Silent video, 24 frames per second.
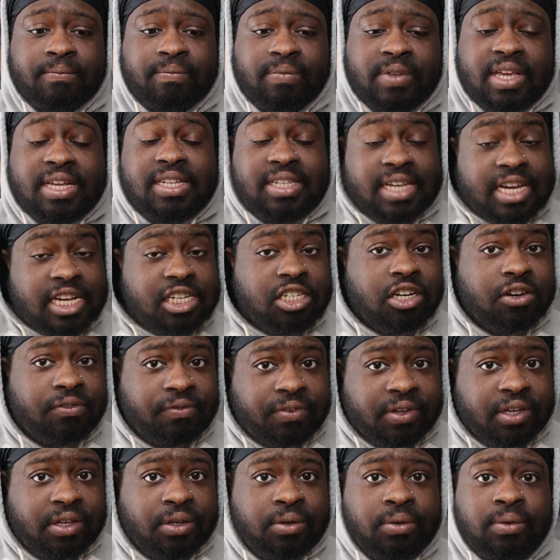it's easier for
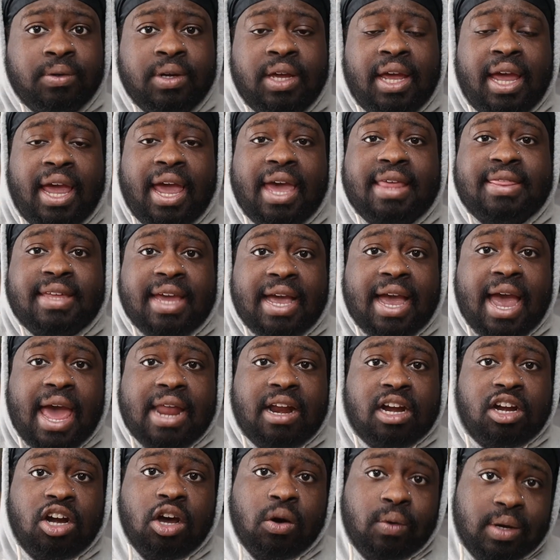you, and they kind
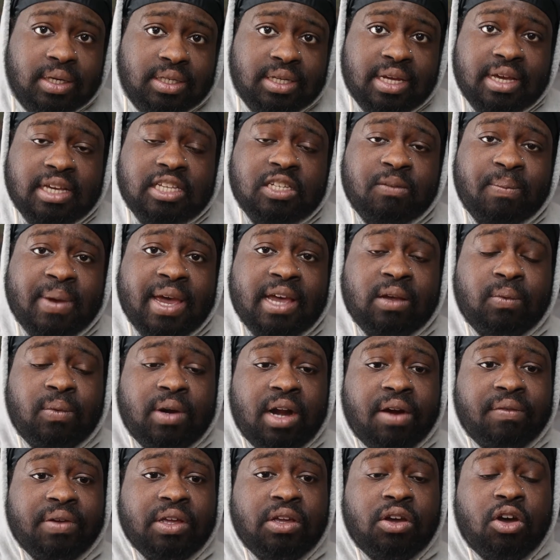of know what to expect
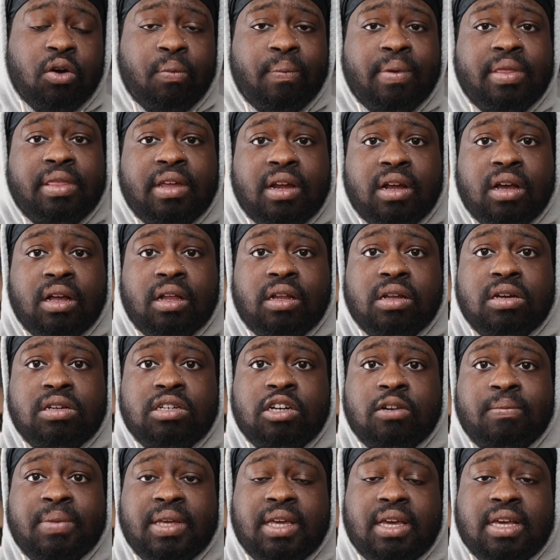whenever you open their
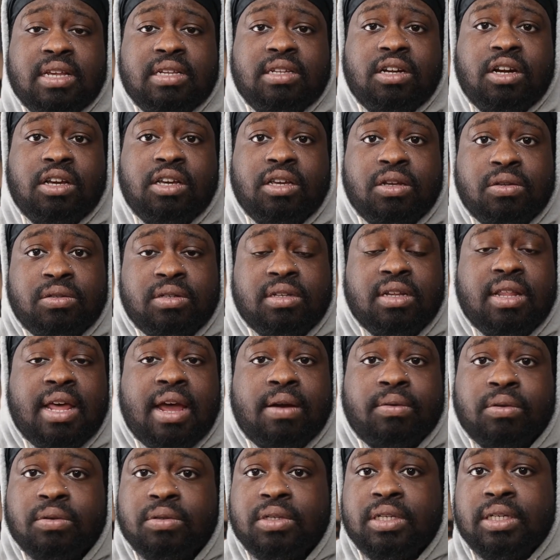enclosure because they're used to
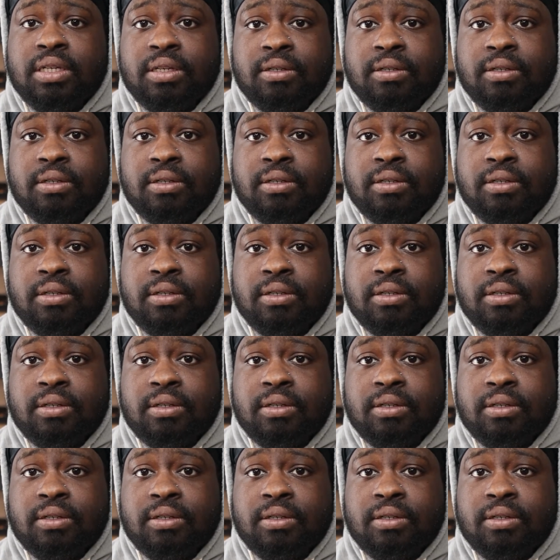that routine.